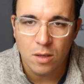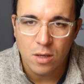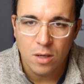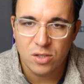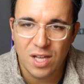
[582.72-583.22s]

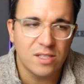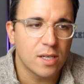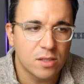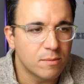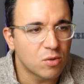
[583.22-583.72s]
So that's like
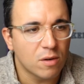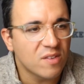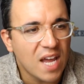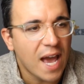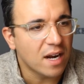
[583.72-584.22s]
some sort of
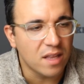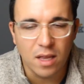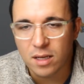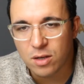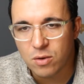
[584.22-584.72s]
data that they
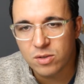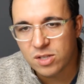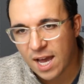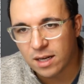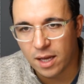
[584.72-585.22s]
could use
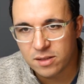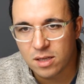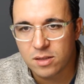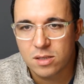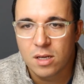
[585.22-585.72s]
to analyze
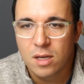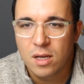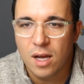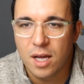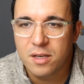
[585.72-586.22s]
this.
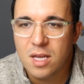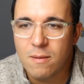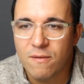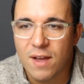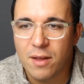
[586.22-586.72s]
Uh, the
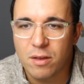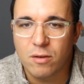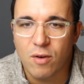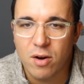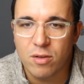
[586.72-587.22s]
team found that the
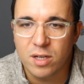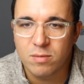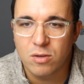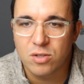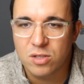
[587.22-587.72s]
greater the
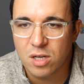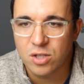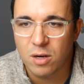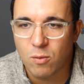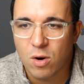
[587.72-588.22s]
exposure to
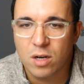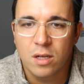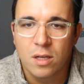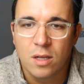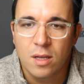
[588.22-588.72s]
sunshine at work,
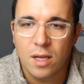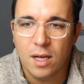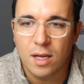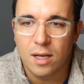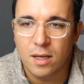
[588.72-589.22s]

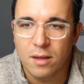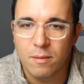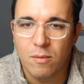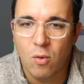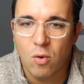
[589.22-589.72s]
uh, the
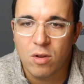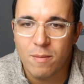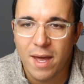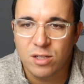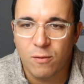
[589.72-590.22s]
more the
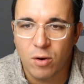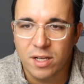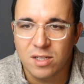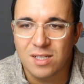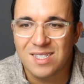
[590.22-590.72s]
managed
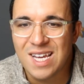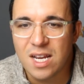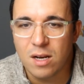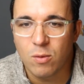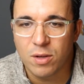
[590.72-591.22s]
forecast
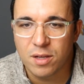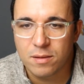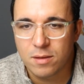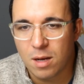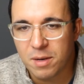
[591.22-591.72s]
exceeded what the
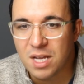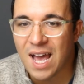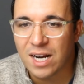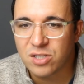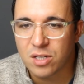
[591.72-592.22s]
company
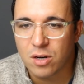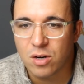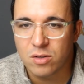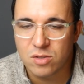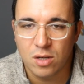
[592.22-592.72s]
actually
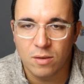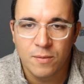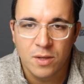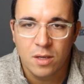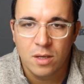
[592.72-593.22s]
earned. So
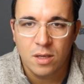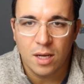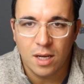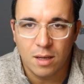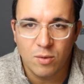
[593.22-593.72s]

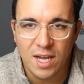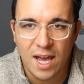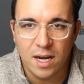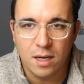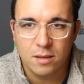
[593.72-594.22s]
um, we
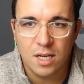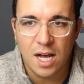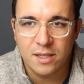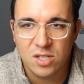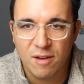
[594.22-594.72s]
had a
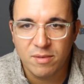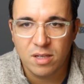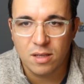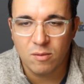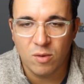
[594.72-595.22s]
concept
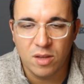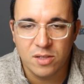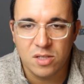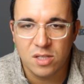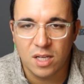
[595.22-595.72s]
when
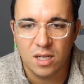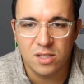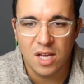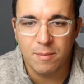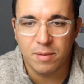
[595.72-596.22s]
this is an
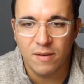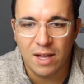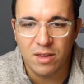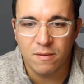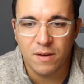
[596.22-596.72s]
example of how
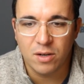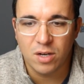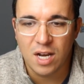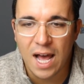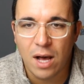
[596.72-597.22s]
they figured
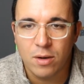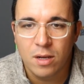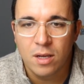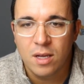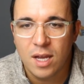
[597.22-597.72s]
it out,
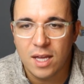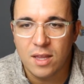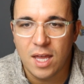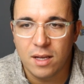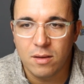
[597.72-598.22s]
and
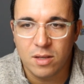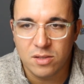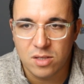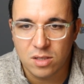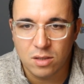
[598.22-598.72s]
then this
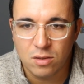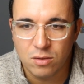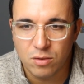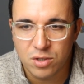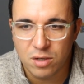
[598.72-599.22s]
is a
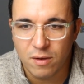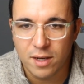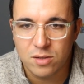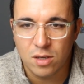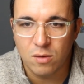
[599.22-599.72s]
conclusion,
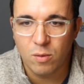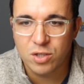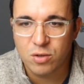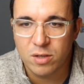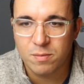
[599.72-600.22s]
right? So
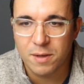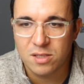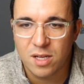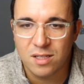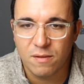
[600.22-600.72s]
which choice best
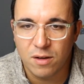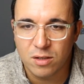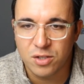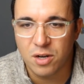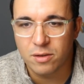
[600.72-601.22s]
states the
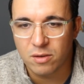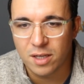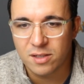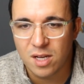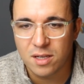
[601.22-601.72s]
function of
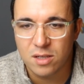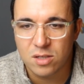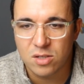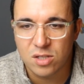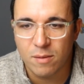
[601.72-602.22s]
underlying sentence to
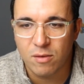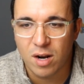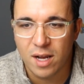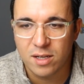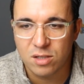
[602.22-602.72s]

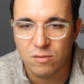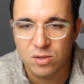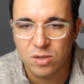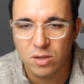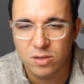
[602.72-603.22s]
summarize the
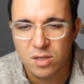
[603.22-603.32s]
results?